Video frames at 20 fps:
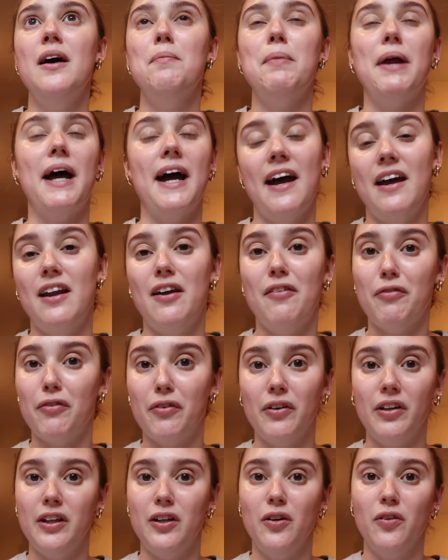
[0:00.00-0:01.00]
but I had never
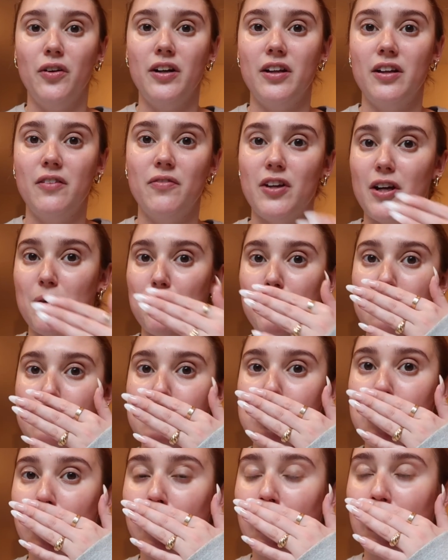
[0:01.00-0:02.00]
really known any of their
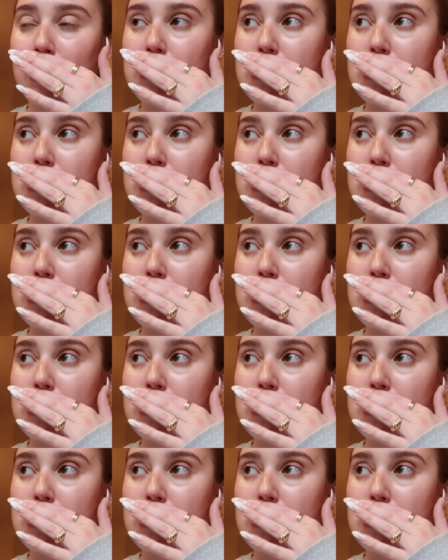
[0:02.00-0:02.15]
music,